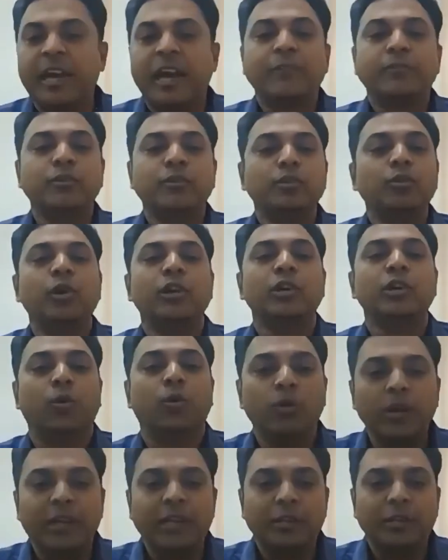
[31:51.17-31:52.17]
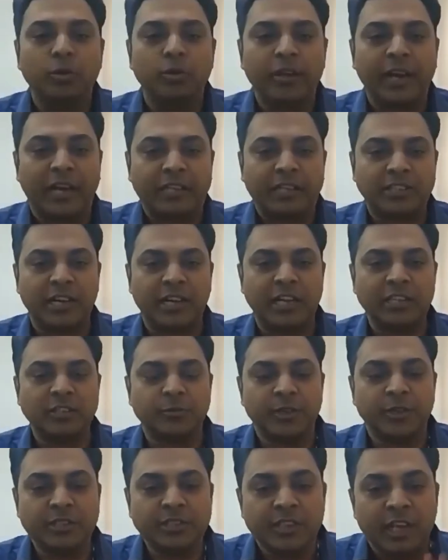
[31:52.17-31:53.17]
have to do it only through cash
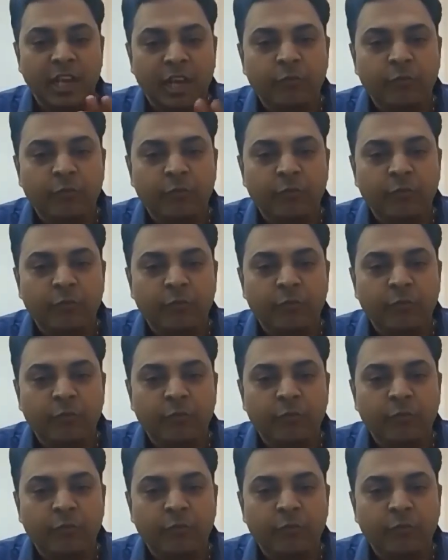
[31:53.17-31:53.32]
transfers.